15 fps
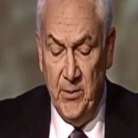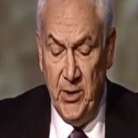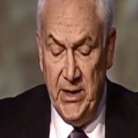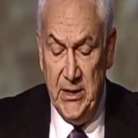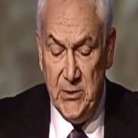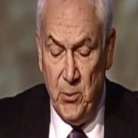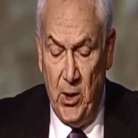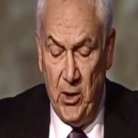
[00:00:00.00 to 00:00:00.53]

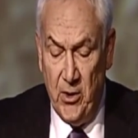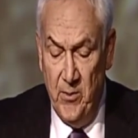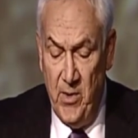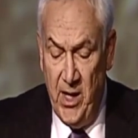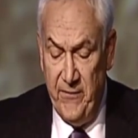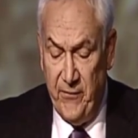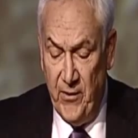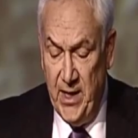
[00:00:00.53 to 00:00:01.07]
Please welcome
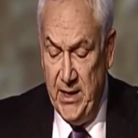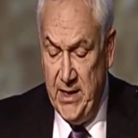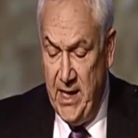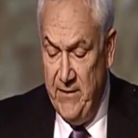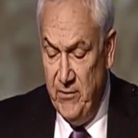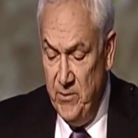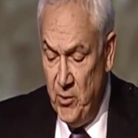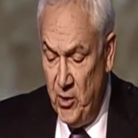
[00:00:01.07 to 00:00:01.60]
my friend
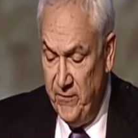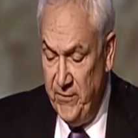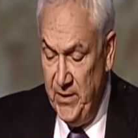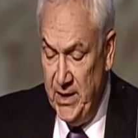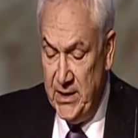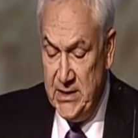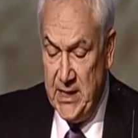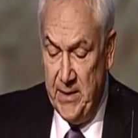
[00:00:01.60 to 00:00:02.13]
David
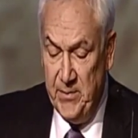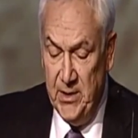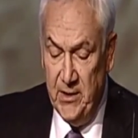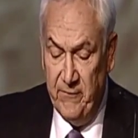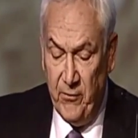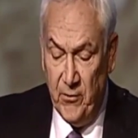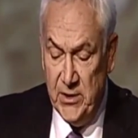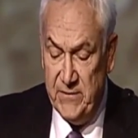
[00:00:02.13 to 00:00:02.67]
Murphy,
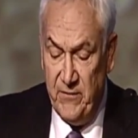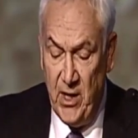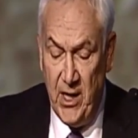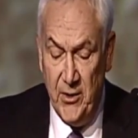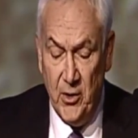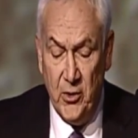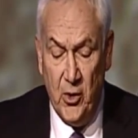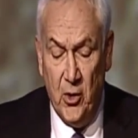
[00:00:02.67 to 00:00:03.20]
accepting for his
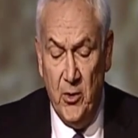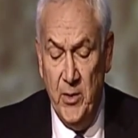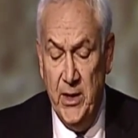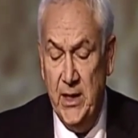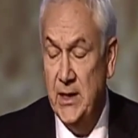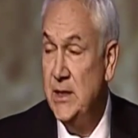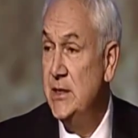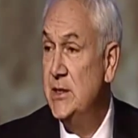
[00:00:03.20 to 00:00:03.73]
father
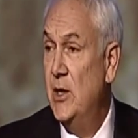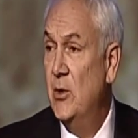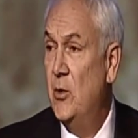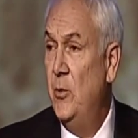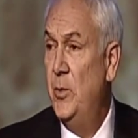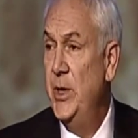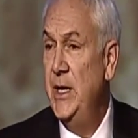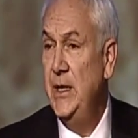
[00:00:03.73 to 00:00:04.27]
Kermit and his
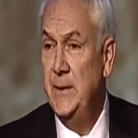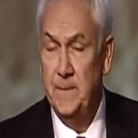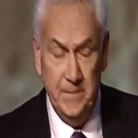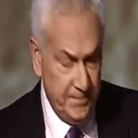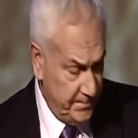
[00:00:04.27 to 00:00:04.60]
uncle Pete.